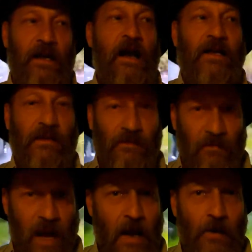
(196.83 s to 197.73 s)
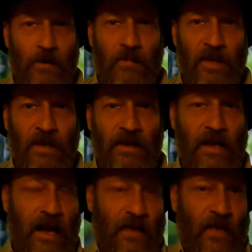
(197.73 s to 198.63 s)
I can give you my own
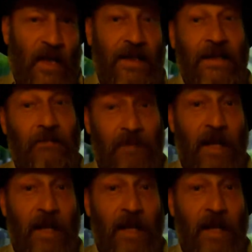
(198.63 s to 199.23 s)
opinion. I think it